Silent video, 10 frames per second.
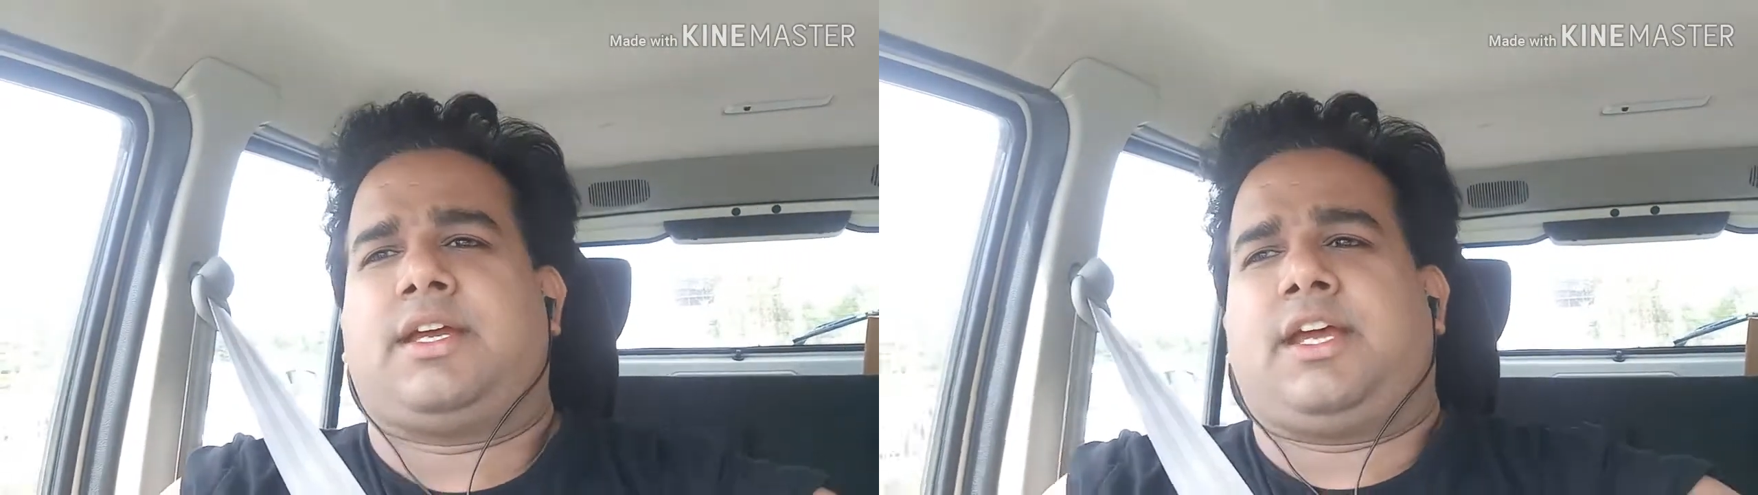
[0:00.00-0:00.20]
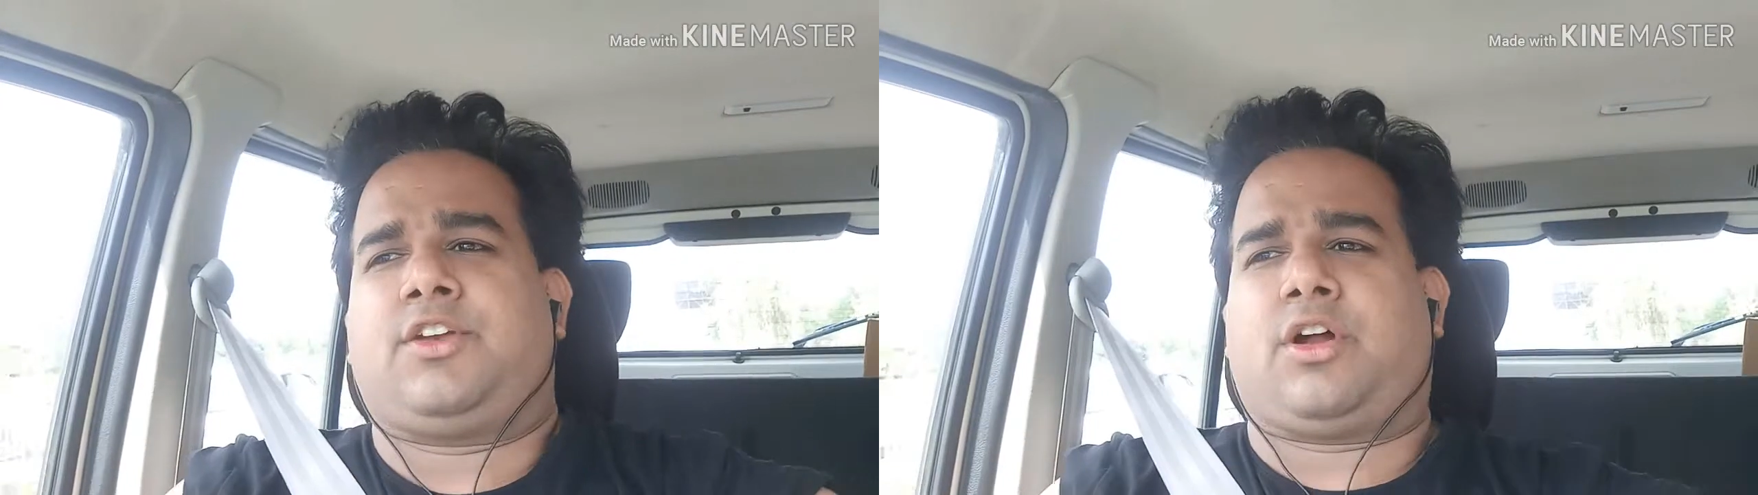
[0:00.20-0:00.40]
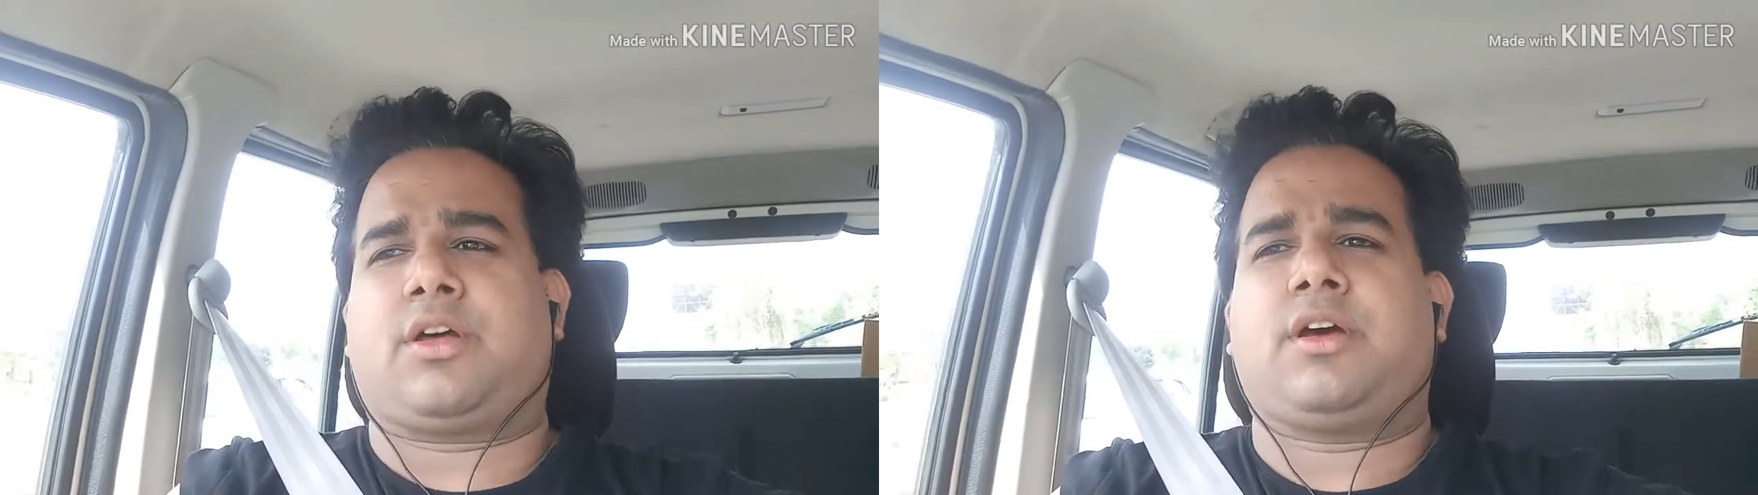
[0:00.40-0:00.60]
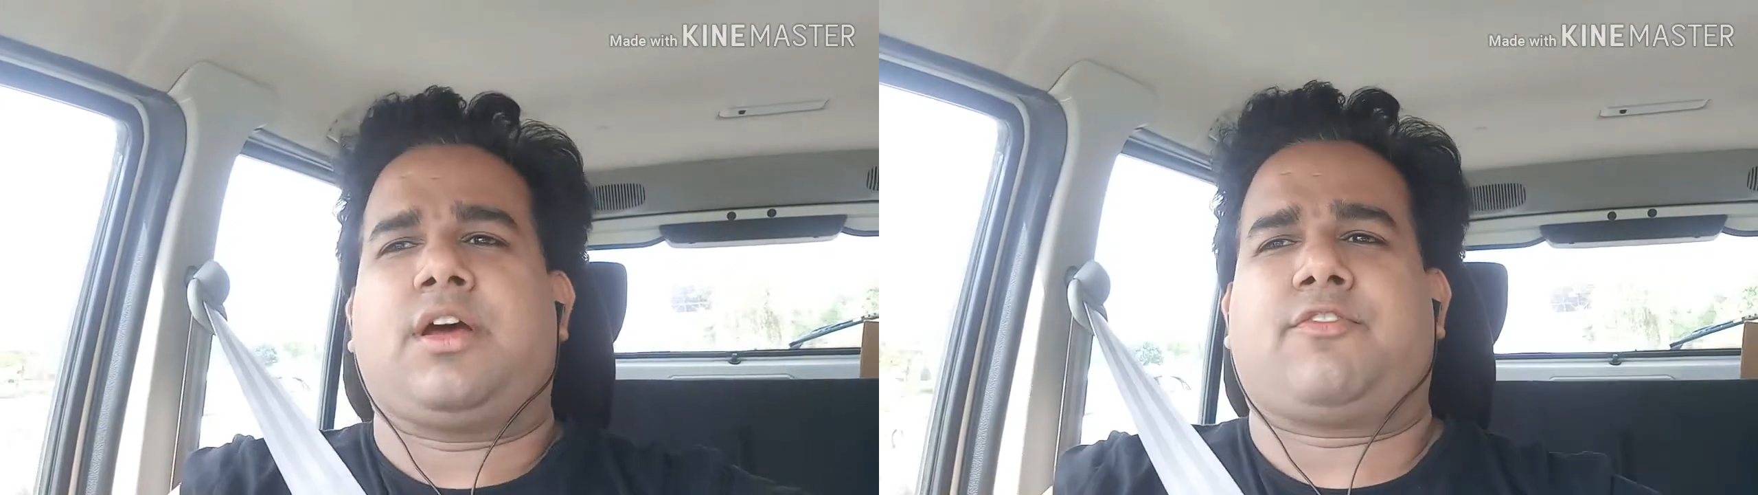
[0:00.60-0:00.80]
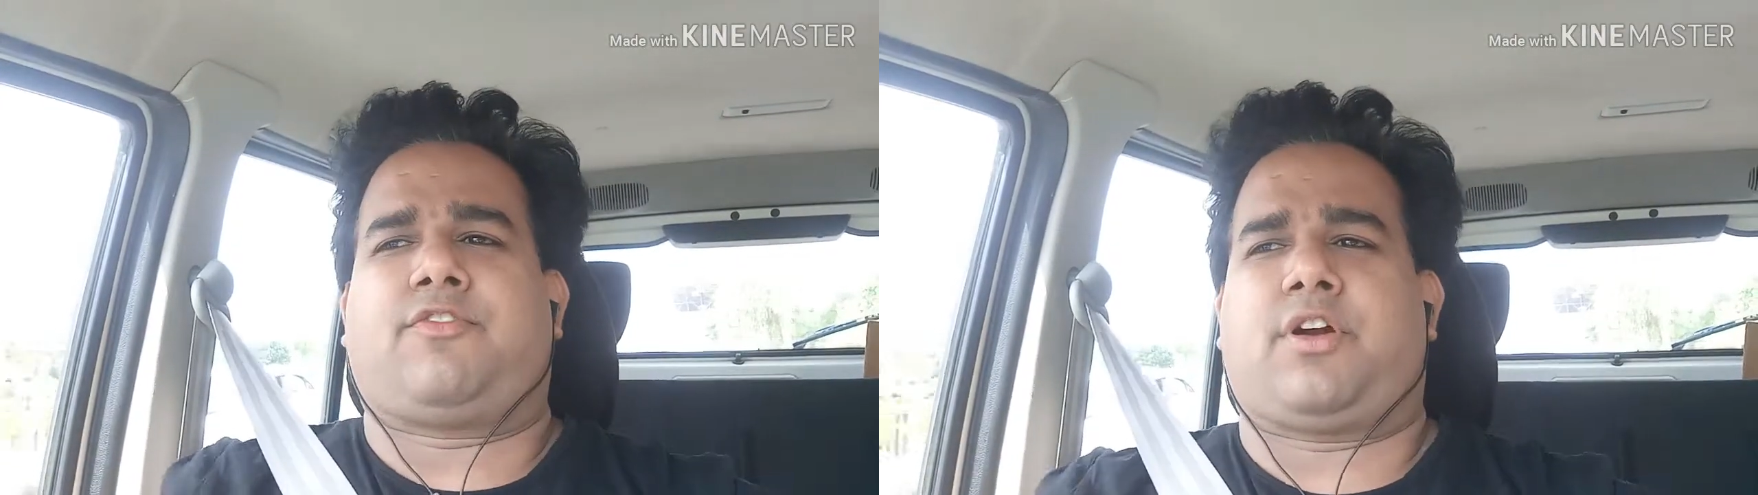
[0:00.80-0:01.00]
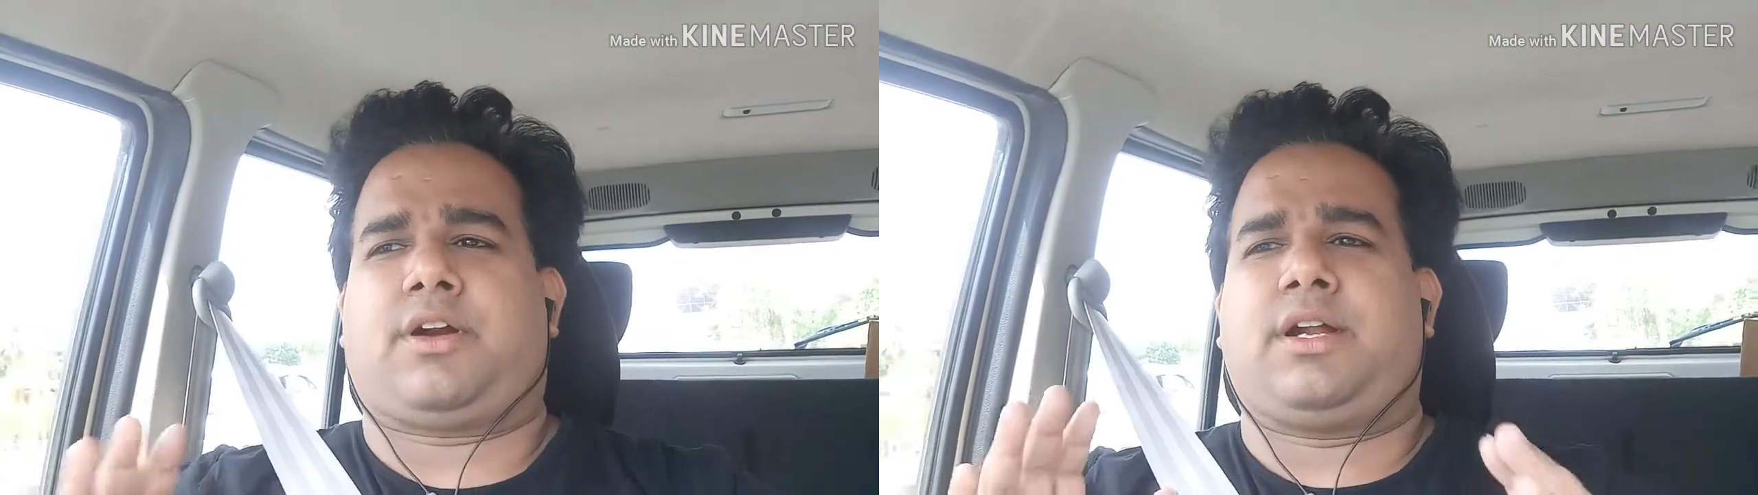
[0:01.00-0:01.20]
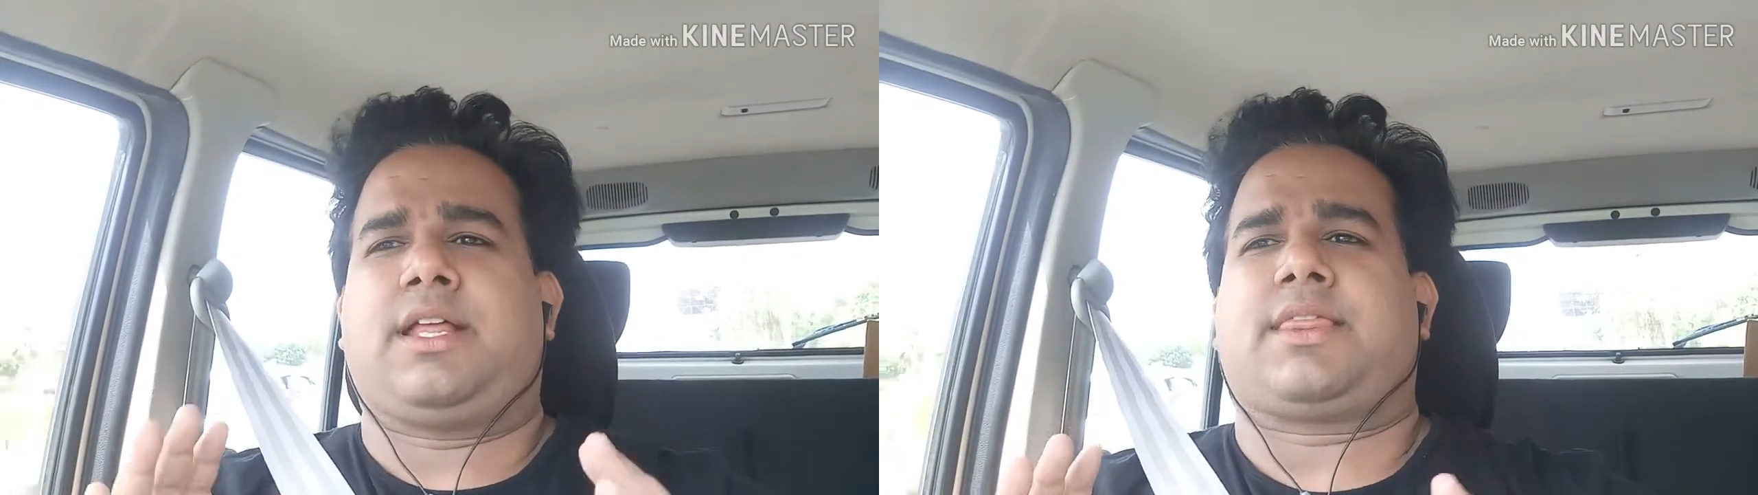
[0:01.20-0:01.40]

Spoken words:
in order for